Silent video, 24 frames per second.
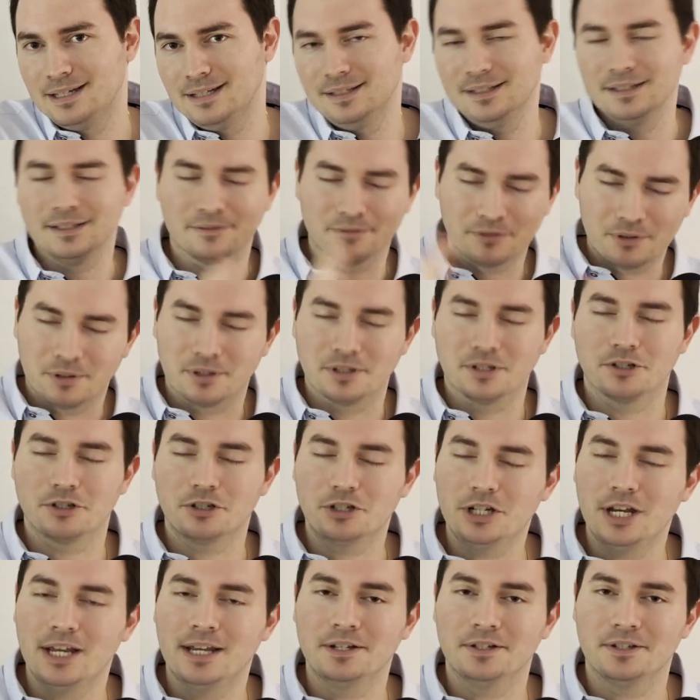Of course, it's
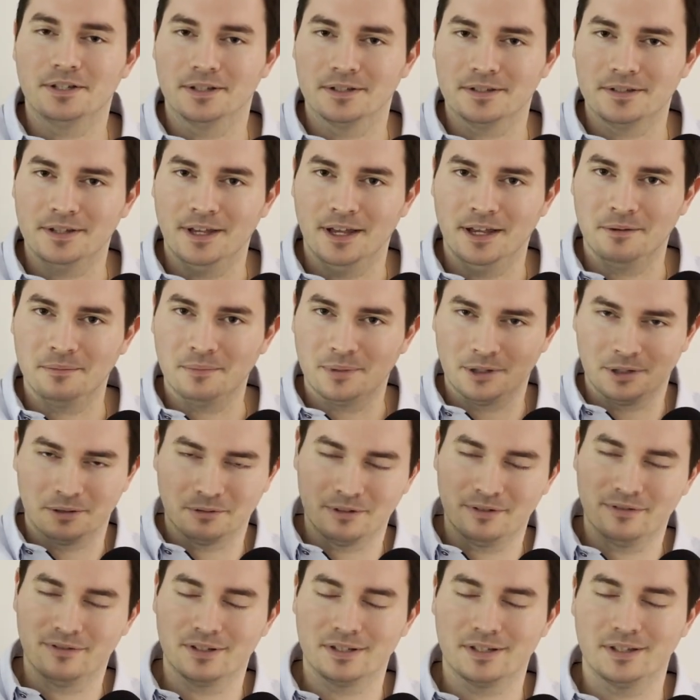changed since then, but I'll
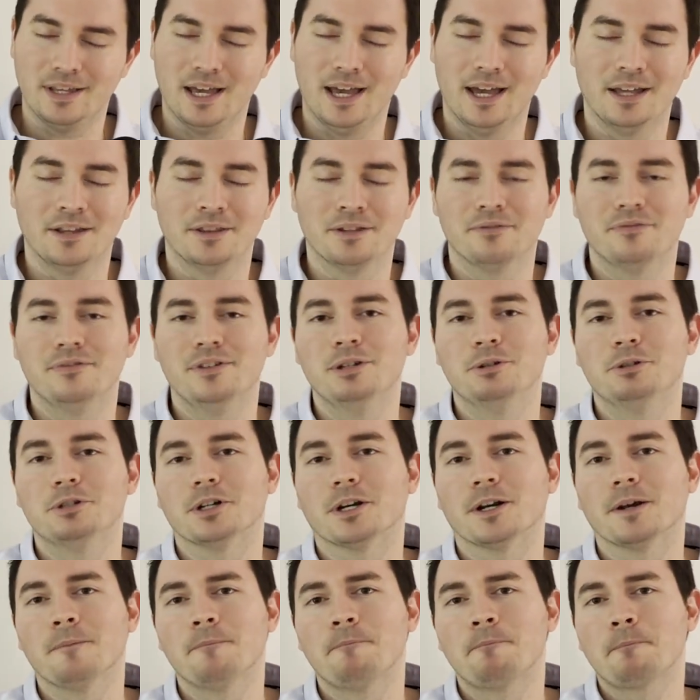revisit that in the
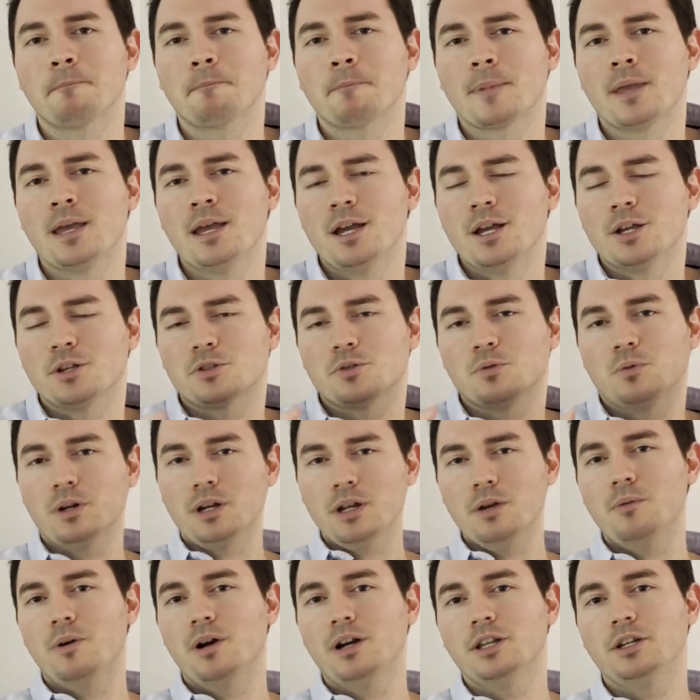future. So what I
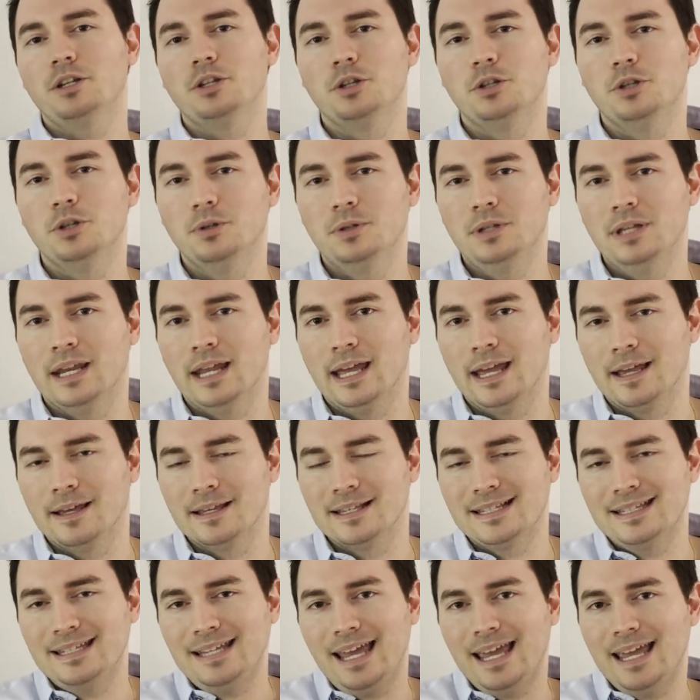wanted to do today
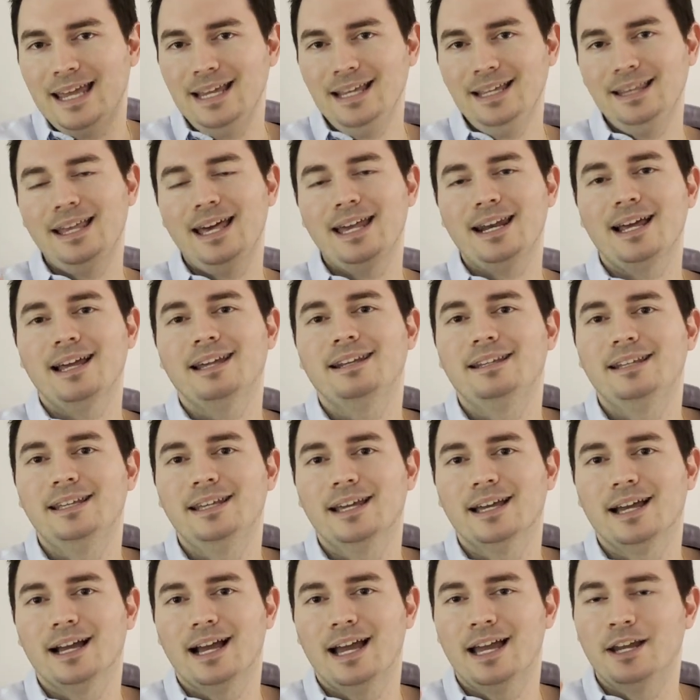is take that
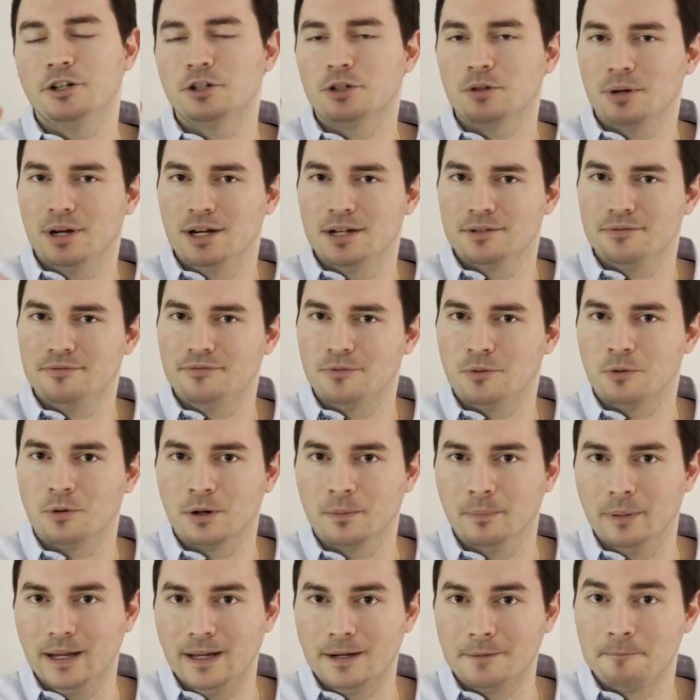idea and
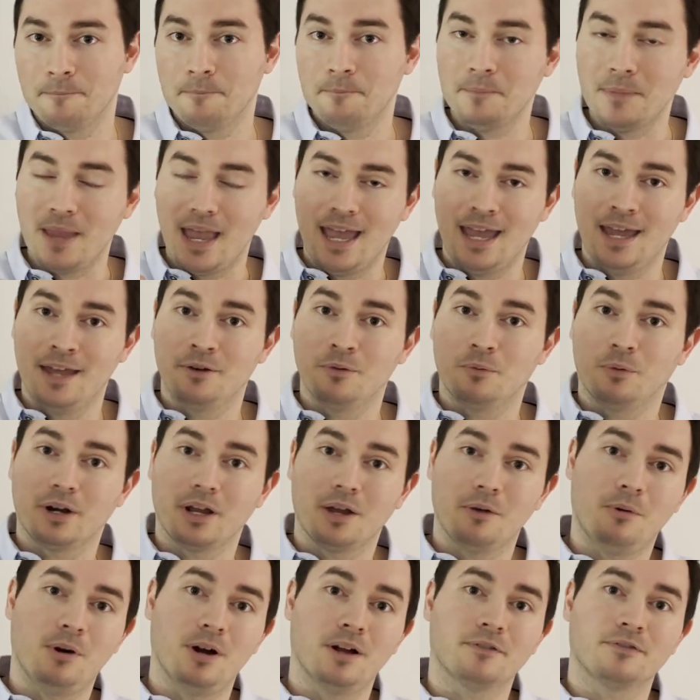transform it. And what I
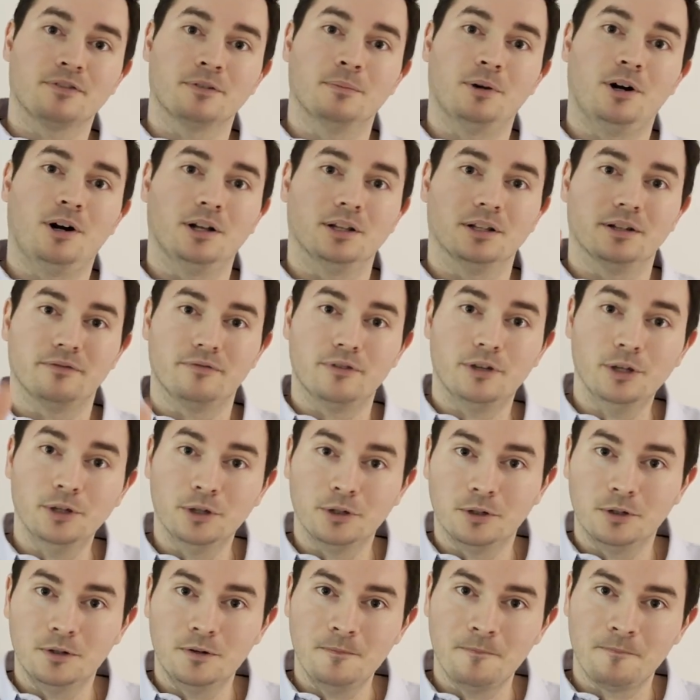want from all of
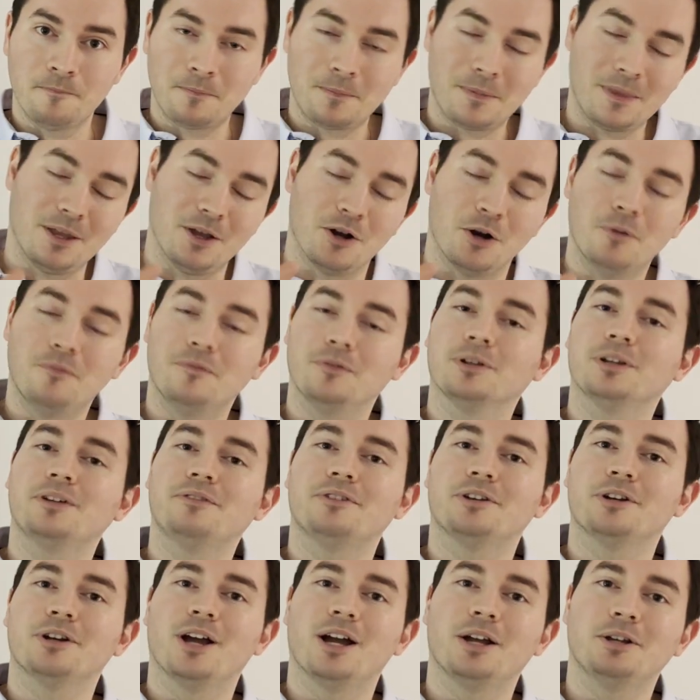you, hopefully if
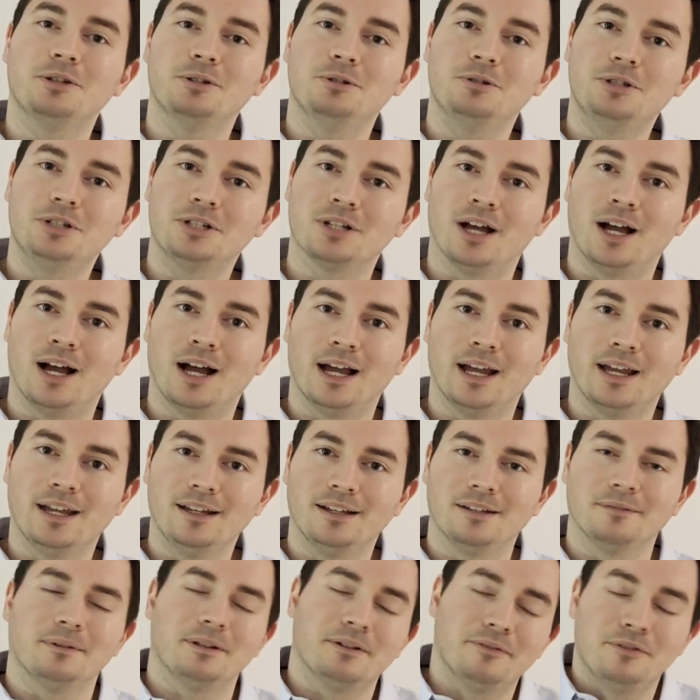you're not too shy,
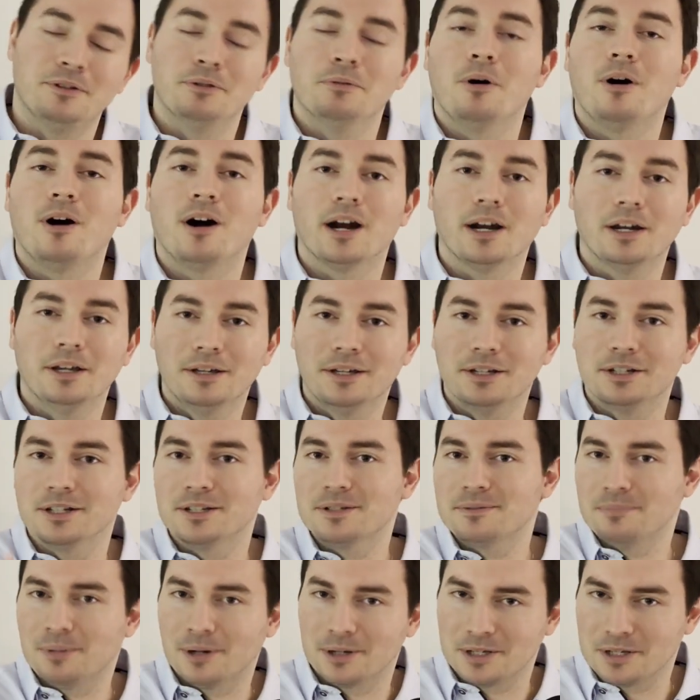I mean, if you are, you could
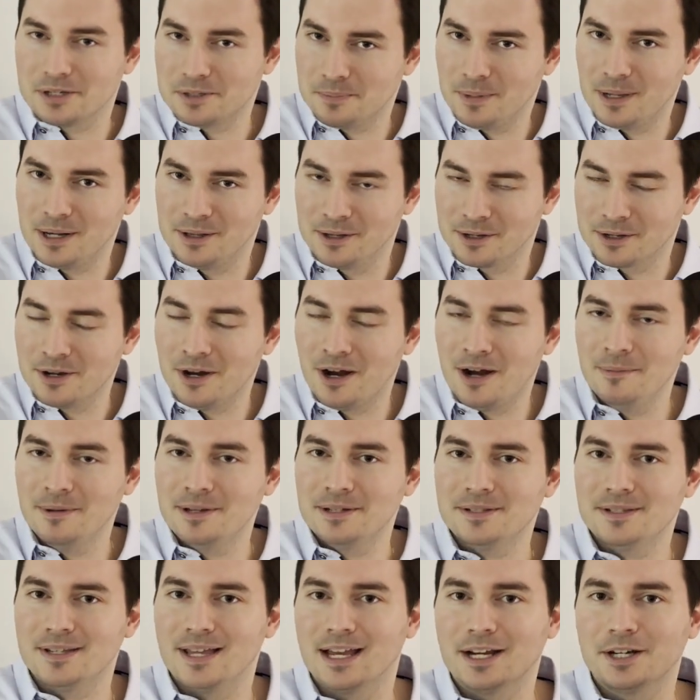just participate in the
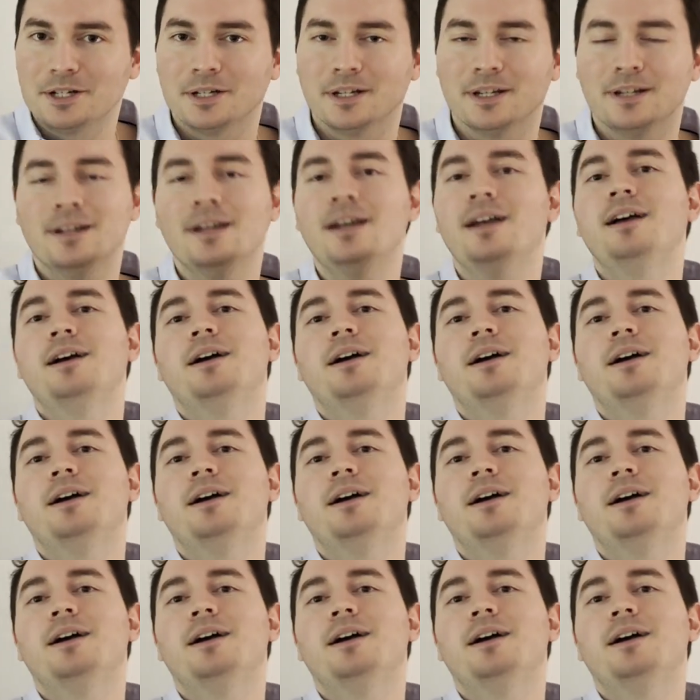comments section,